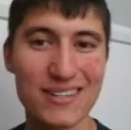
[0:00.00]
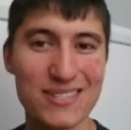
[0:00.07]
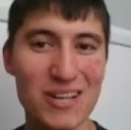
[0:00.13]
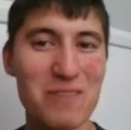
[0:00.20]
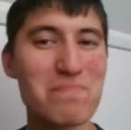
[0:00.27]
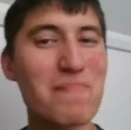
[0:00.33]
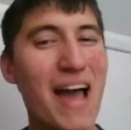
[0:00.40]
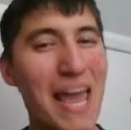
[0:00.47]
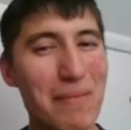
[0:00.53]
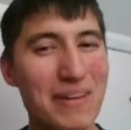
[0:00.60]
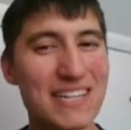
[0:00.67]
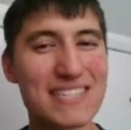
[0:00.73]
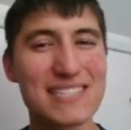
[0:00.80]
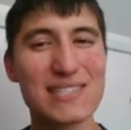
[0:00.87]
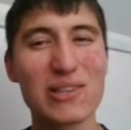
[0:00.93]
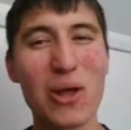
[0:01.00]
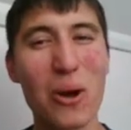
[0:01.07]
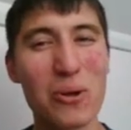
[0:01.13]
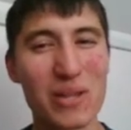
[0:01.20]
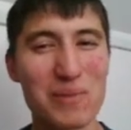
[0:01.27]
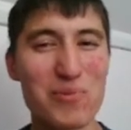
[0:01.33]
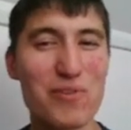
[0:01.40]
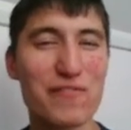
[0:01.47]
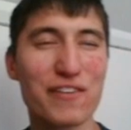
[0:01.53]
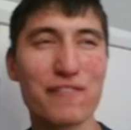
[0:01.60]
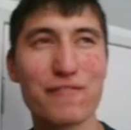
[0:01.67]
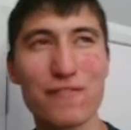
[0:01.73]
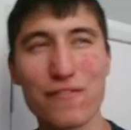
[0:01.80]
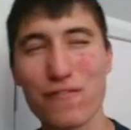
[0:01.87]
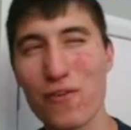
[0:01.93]
So maybe it's slowly moving
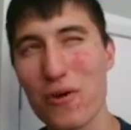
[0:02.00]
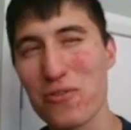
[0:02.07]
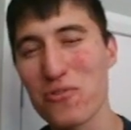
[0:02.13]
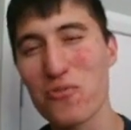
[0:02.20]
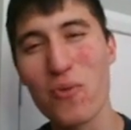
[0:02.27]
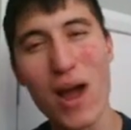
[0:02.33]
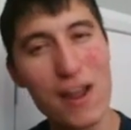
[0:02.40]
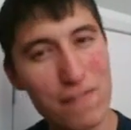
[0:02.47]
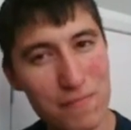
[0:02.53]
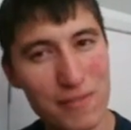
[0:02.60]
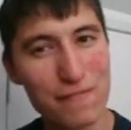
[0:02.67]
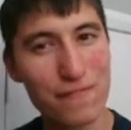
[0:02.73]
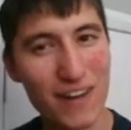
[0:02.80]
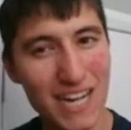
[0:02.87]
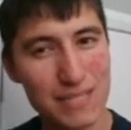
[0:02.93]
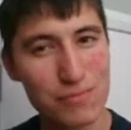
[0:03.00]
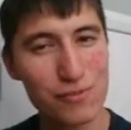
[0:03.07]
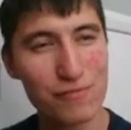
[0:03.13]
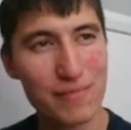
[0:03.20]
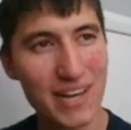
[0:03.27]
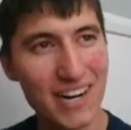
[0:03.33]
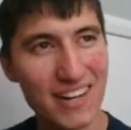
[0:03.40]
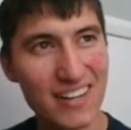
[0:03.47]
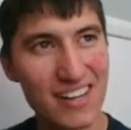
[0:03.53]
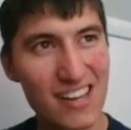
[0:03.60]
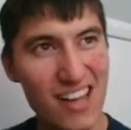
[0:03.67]
further away from the fast move meta.